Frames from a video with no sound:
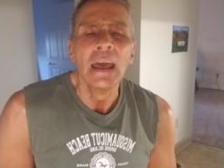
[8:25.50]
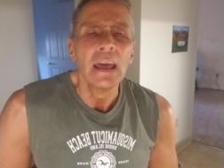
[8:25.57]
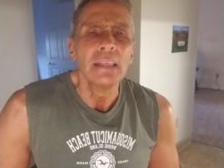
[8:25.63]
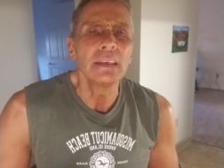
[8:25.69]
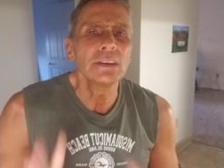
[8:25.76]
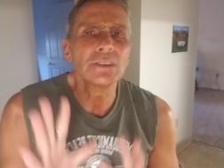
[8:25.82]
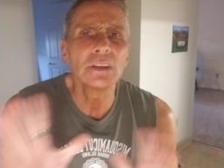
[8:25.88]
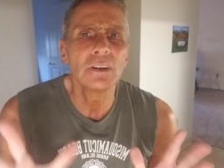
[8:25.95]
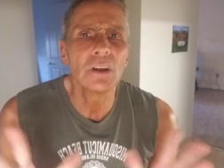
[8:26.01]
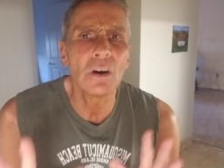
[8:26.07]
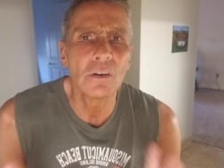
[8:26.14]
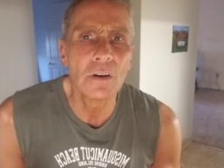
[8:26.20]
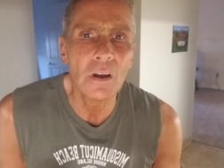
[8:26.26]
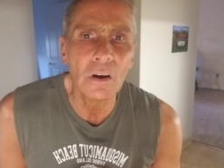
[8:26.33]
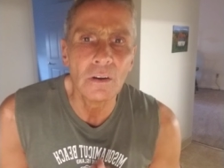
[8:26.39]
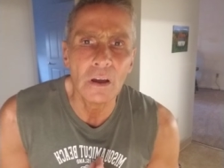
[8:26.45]
And they said, no,
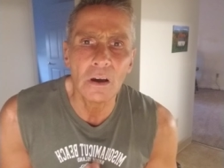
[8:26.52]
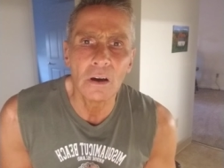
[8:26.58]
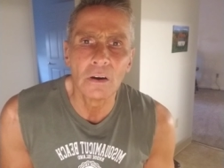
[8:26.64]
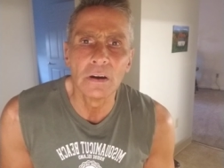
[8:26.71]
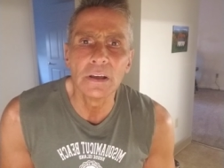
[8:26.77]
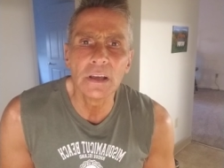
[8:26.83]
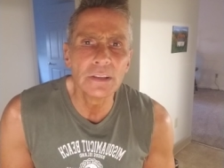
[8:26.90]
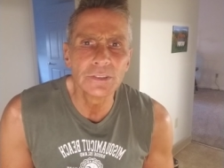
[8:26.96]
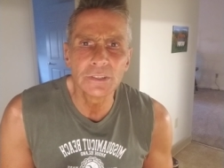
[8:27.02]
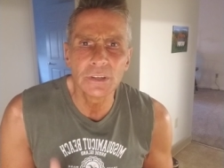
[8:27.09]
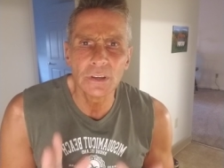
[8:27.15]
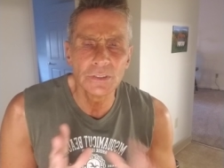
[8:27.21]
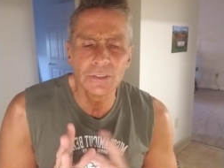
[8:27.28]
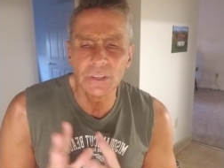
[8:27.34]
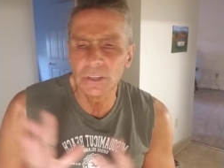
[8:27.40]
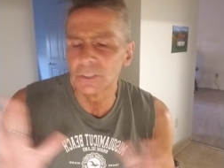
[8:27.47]
no, no, it's
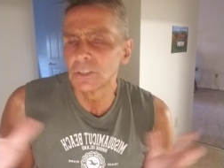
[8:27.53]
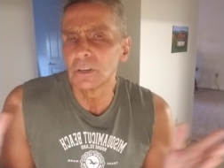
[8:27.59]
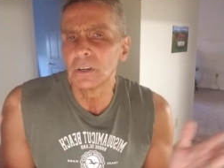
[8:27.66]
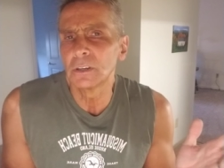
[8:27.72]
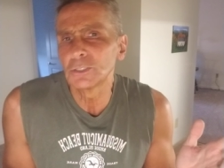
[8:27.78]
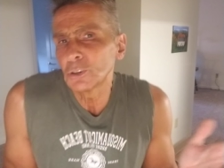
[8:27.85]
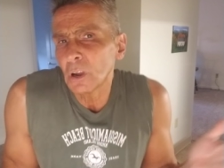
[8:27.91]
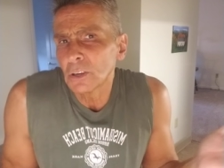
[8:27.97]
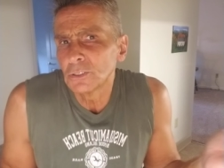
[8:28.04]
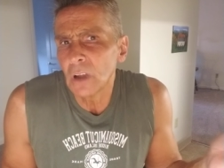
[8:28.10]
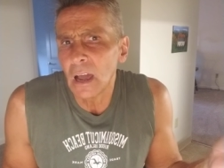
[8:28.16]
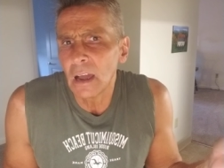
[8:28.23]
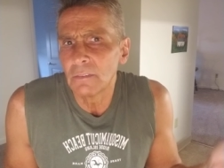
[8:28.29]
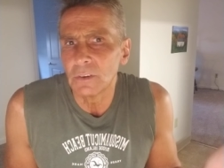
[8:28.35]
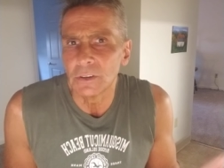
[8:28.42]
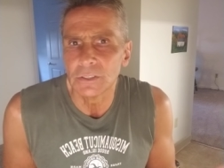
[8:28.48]
because the, the, truck
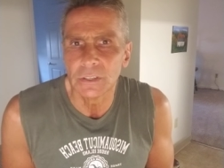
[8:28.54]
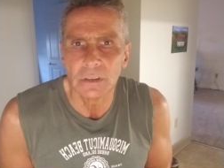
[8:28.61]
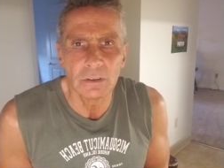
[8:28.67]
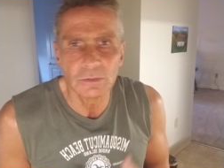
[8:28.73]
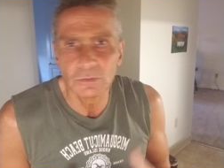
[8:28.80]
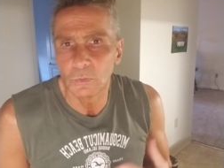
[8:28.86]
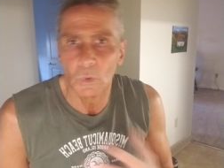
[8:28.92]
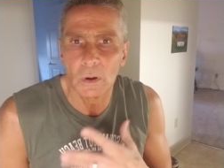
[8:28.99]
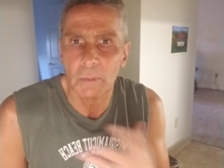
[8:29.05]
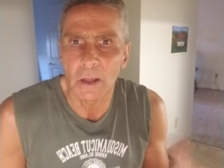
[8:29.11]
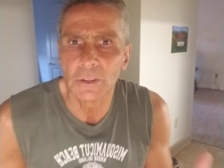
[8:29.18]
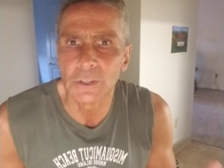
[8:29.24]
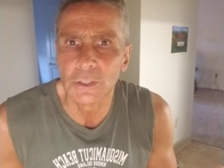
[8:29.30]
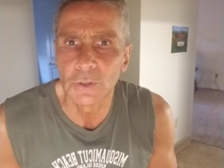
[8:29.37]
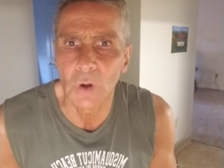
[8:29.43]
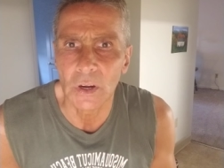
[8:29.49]
drivers. Was, what about
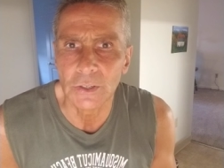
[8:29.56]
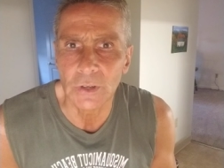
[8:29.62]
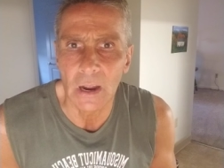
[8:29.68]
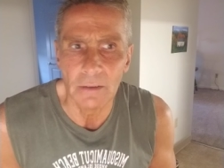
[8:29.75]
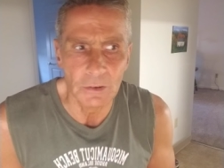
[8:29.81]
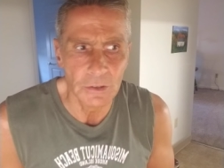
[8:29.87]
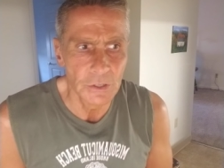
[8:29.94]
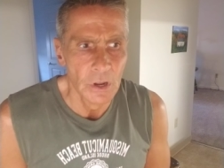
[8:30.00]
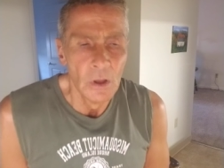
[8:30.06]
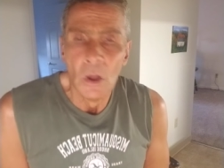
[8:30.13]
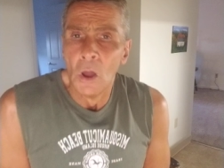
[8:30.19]
the truck drivers?